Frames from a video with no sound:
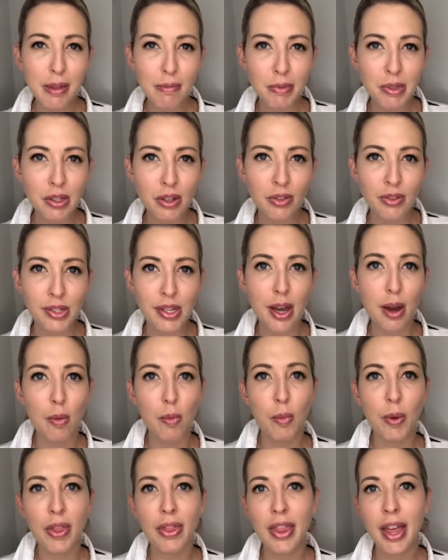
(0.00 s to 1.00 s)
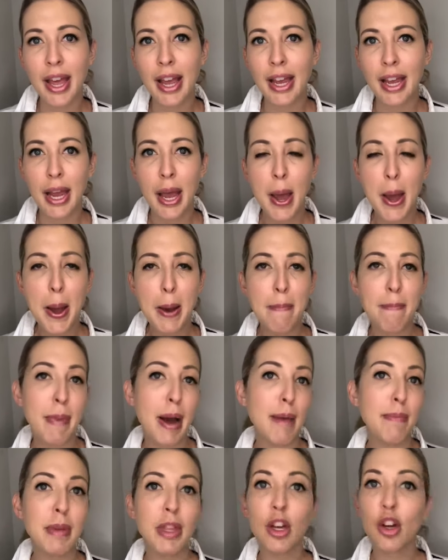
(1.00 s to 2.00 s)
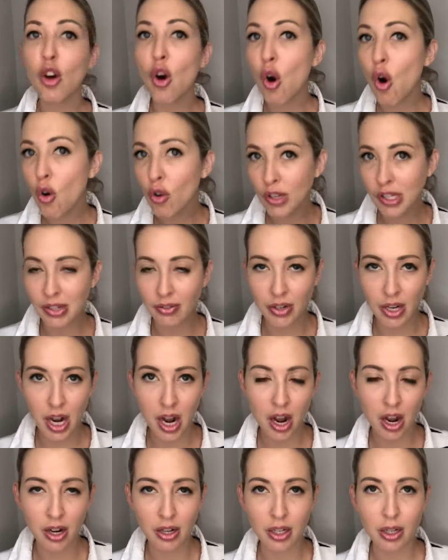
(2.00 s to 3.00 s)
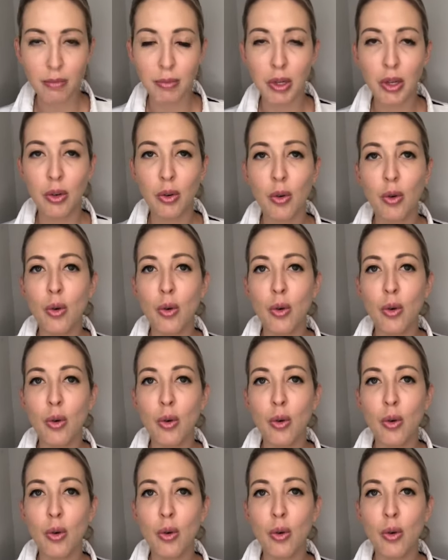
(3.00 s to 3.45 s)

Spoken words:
themselves up when they might be the cause of an argument,